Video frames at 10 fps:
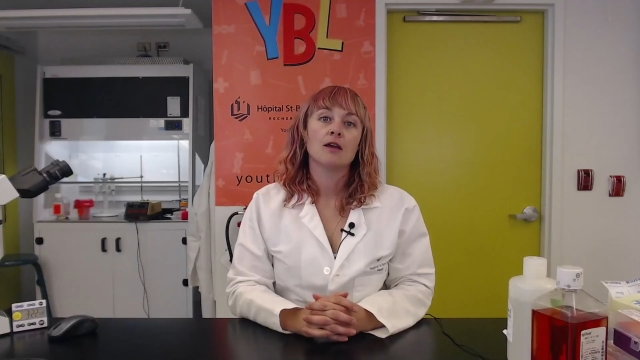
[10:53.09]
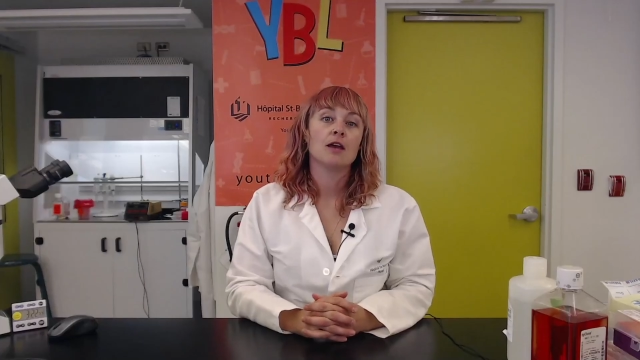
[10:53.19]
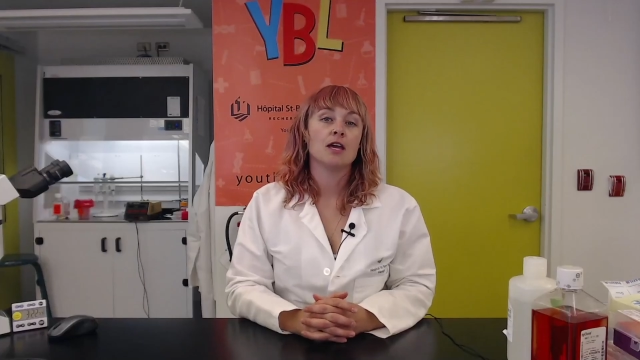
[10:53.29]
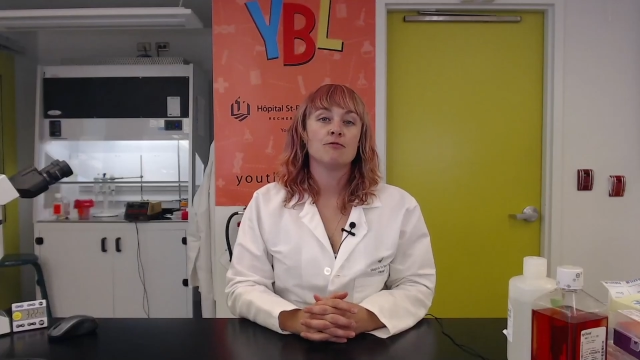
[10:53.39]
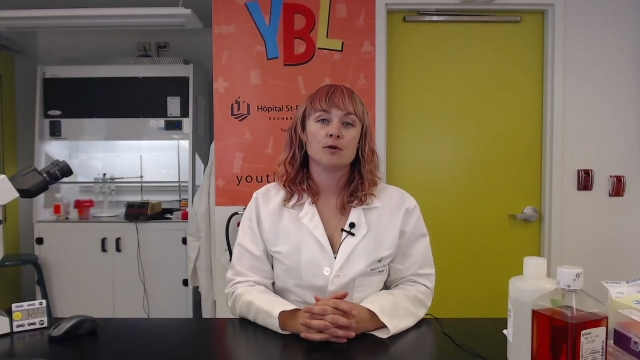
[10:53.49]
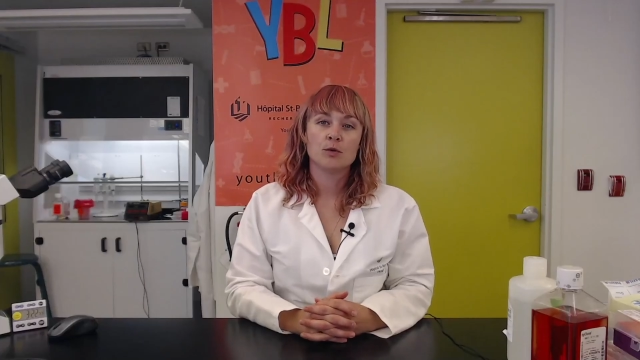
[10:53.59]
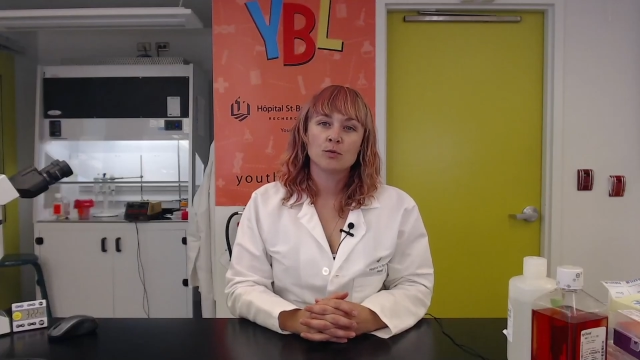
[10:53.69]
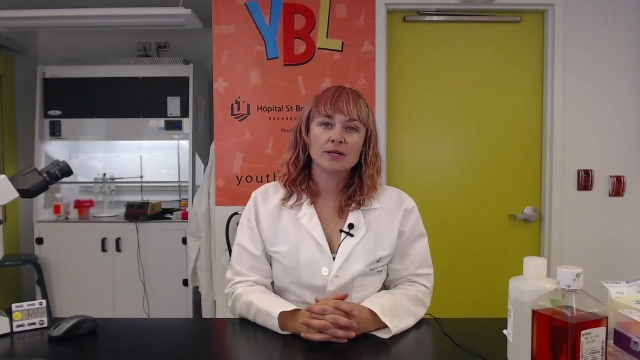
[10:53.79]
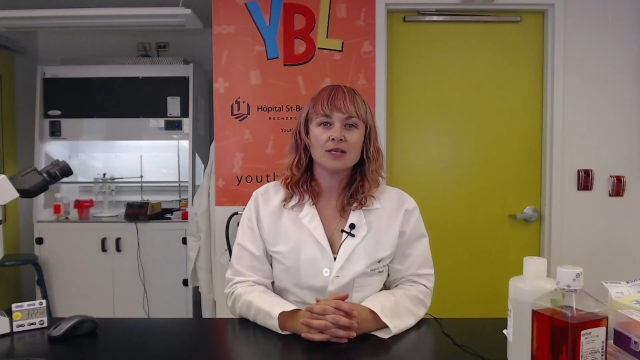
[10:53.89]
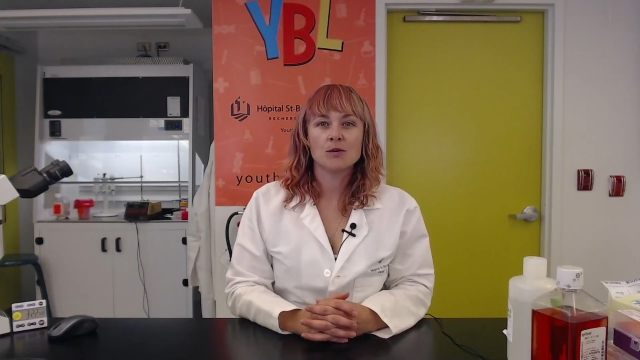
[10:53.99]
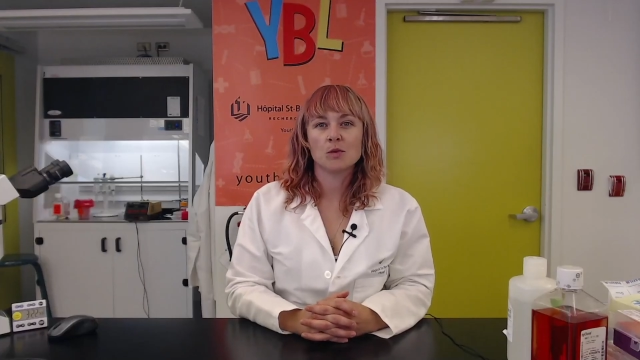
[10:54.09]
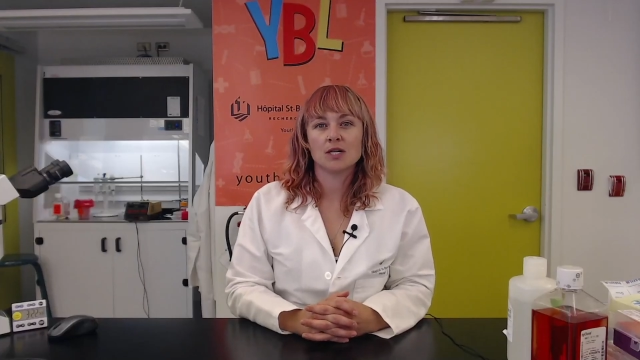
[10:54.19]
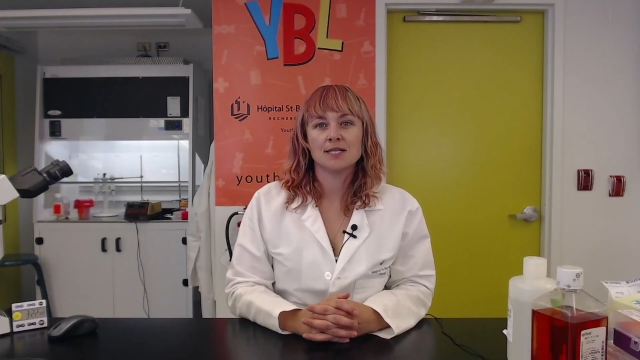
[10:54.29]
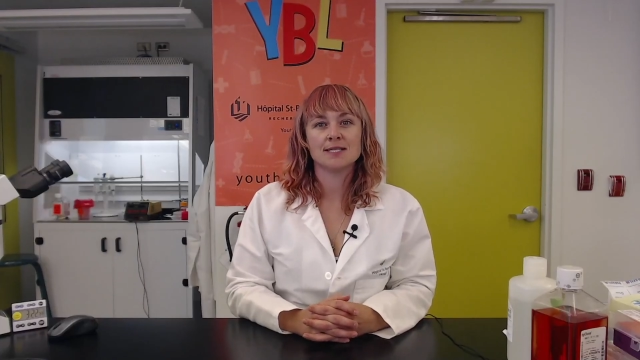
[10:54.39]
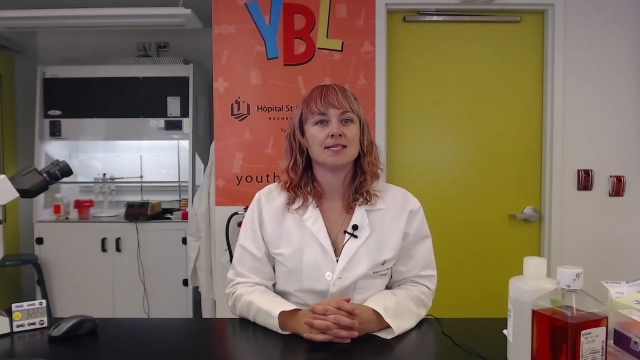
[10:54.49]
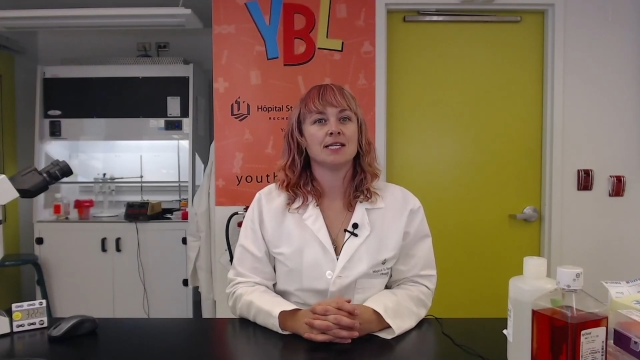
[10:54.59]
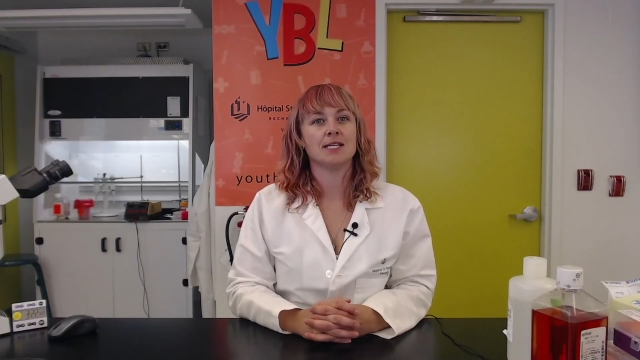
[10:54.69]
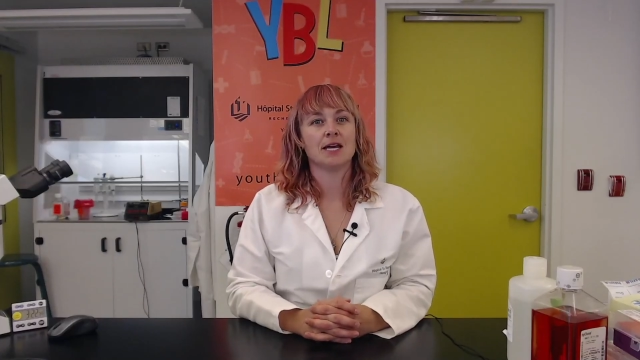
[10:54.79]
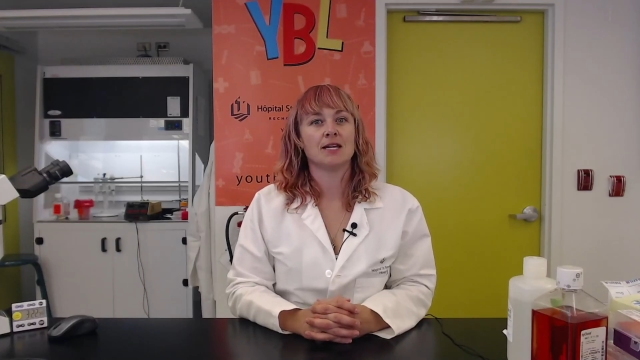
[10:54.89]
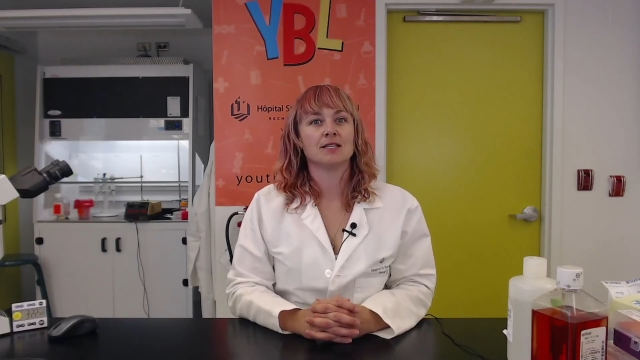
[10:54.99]
If we really want to see an
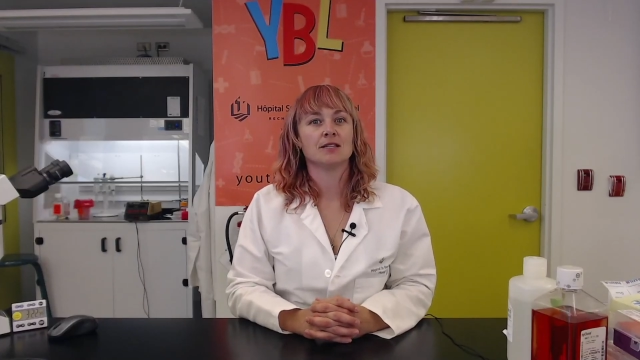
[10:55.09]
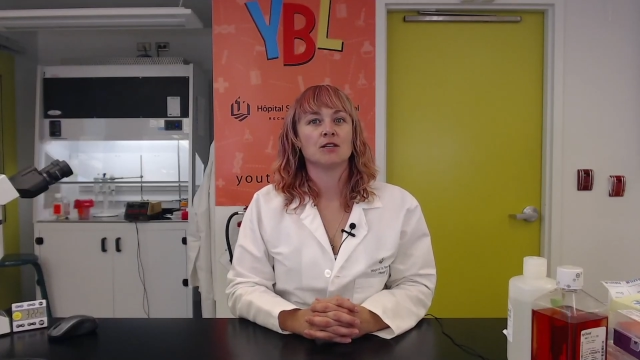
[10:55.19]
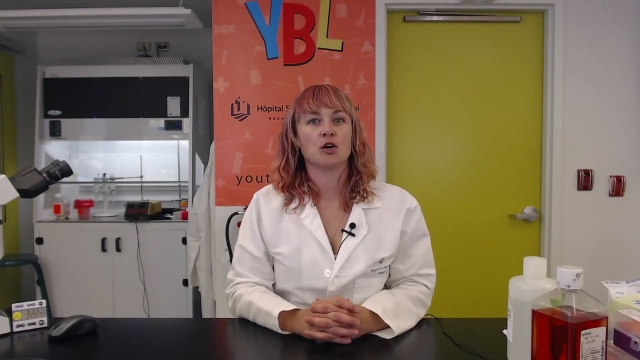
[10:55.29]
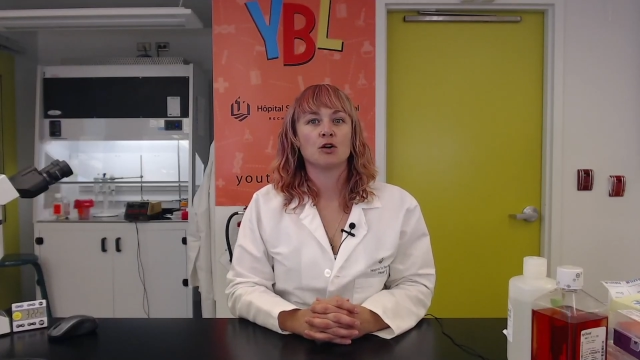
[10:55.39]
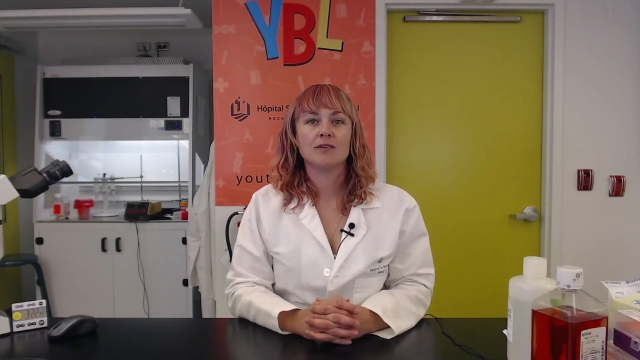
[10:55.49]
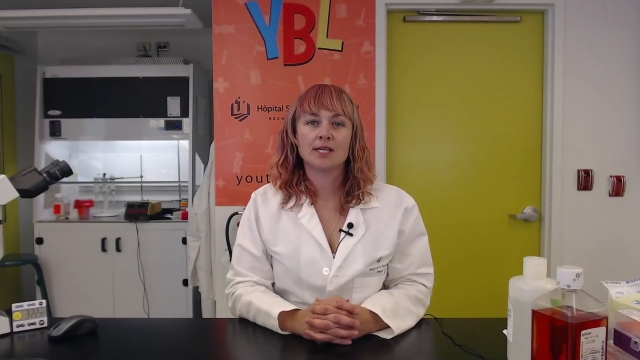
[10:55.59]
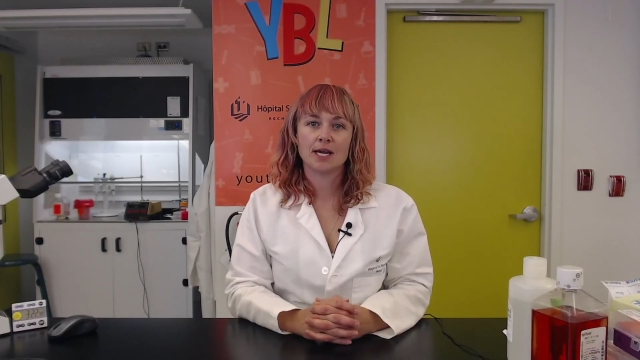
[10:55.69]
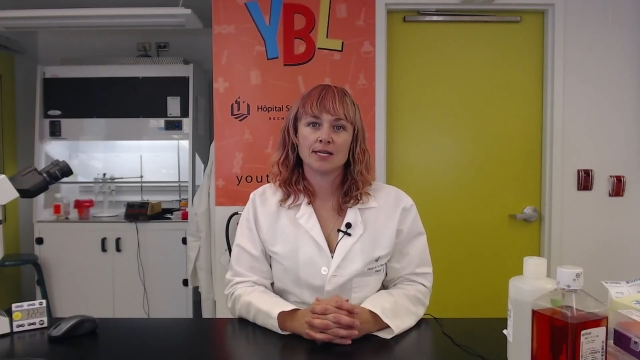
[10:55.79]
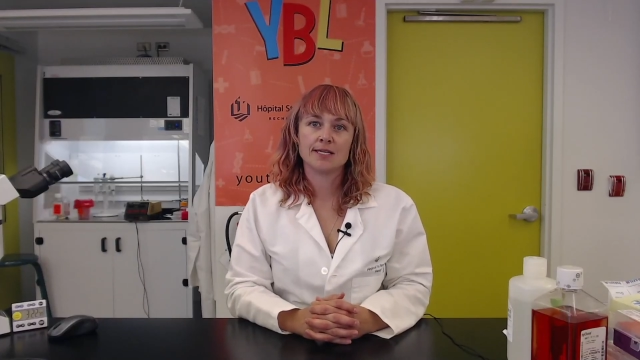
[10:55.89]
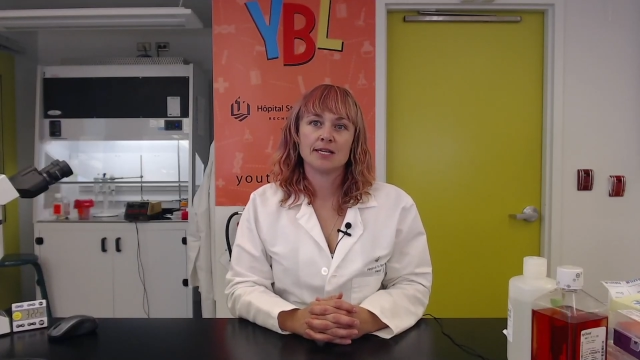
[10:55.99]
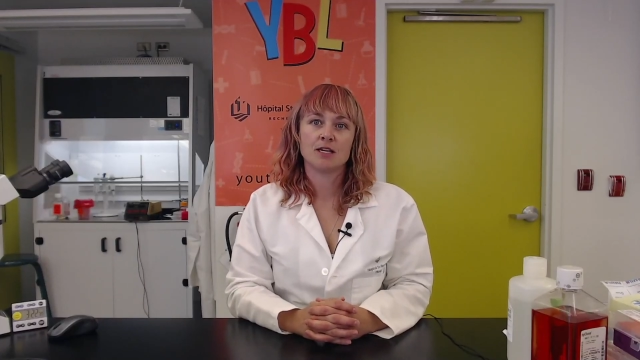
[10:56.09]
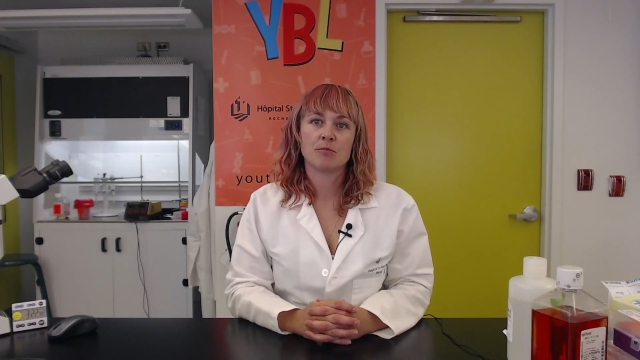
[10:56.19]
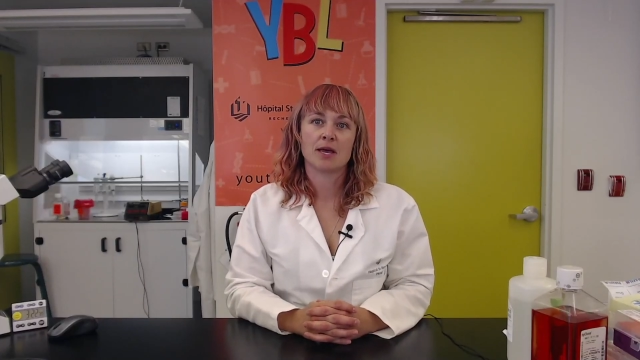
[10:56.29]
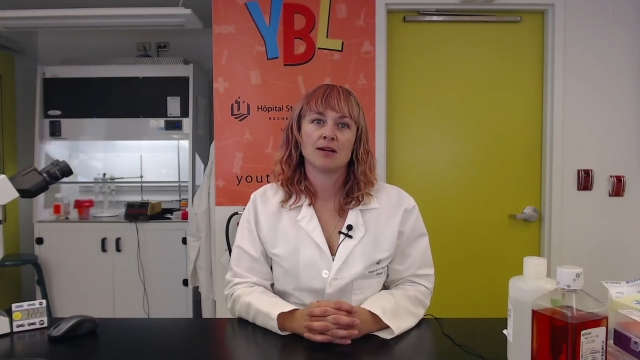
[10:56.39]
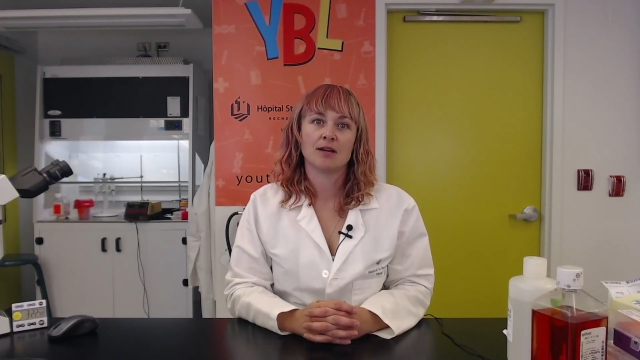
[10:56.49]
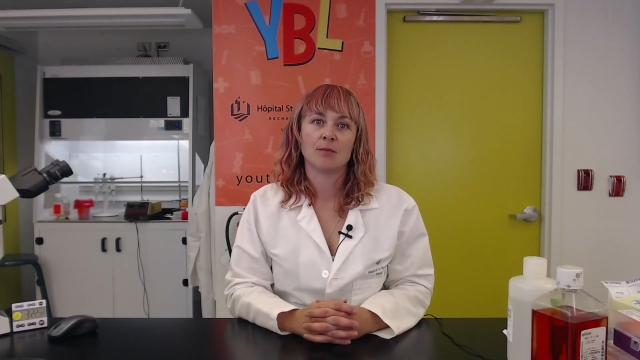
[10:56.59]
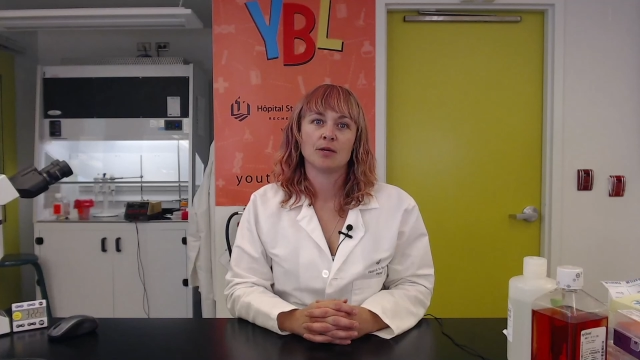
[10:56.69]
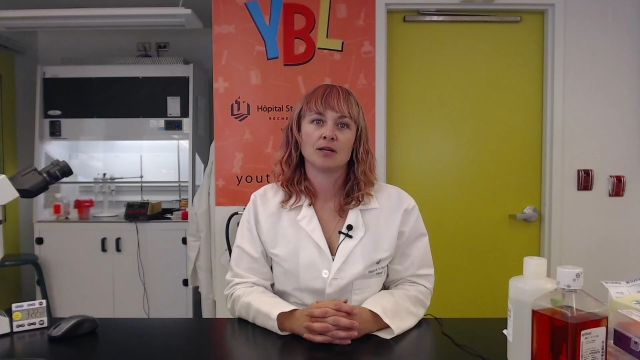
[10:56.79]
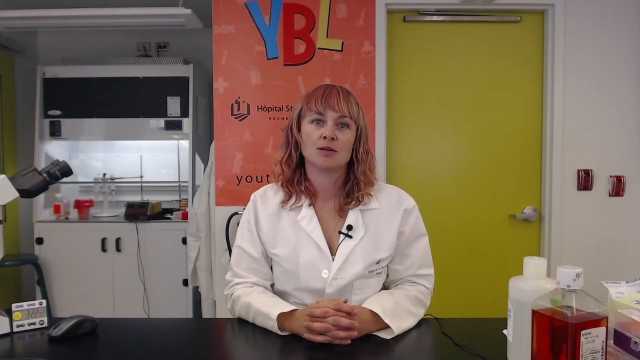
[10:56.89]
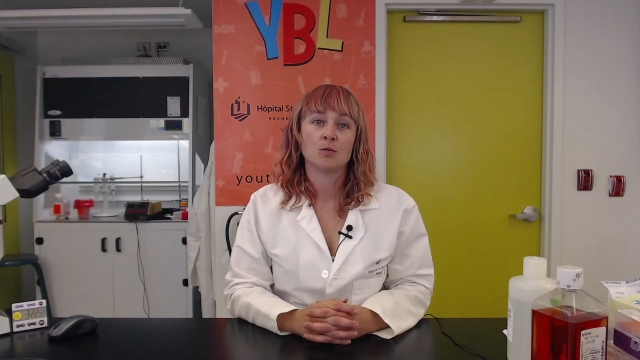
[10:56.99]
end to the COVID-19 pandemic,